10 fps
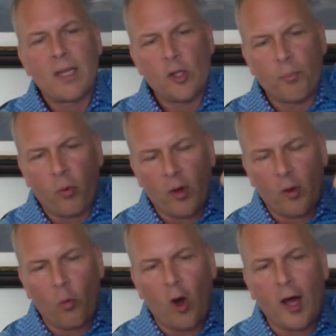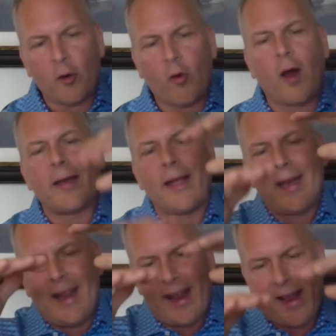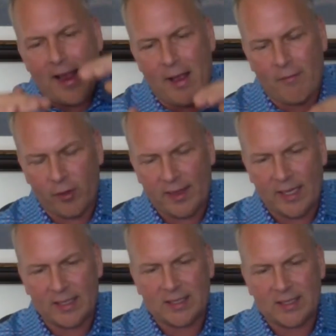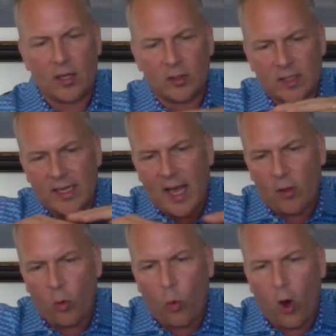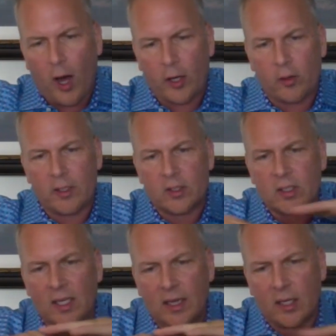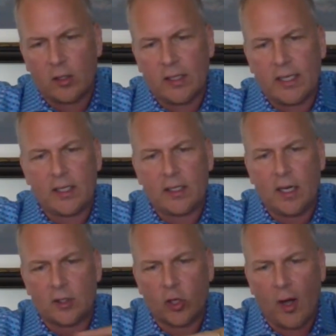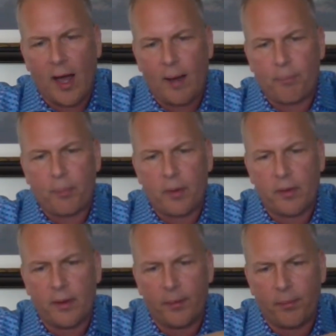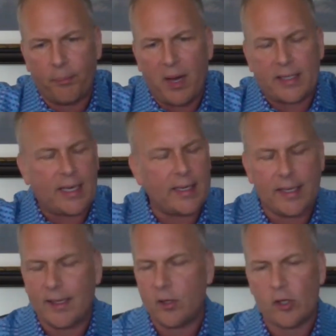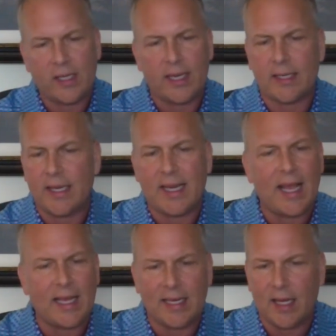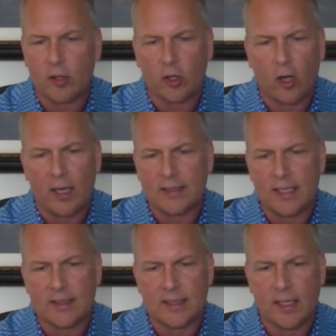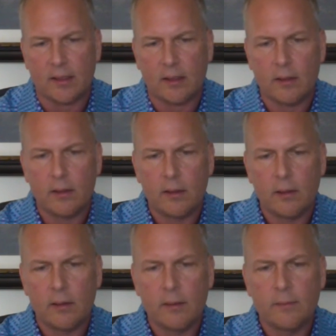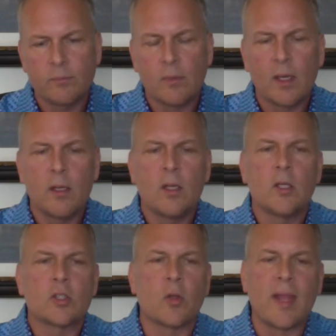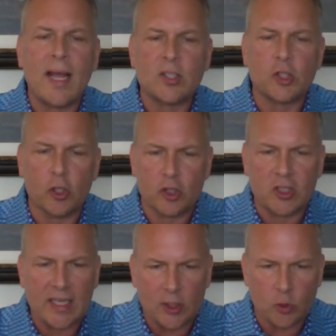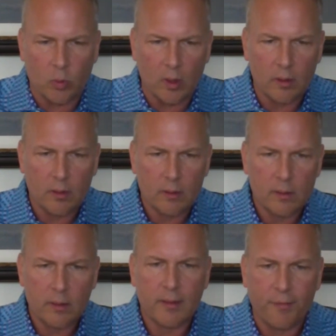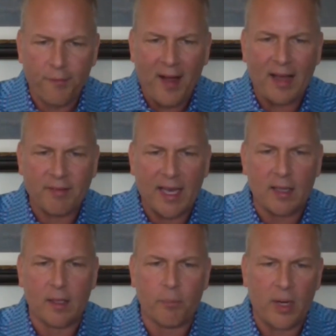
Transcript: and you pour the water on and everything settles. And now the water is clearly atop the bucket and you can't get any other contents in. So that's your schedule, the five gallon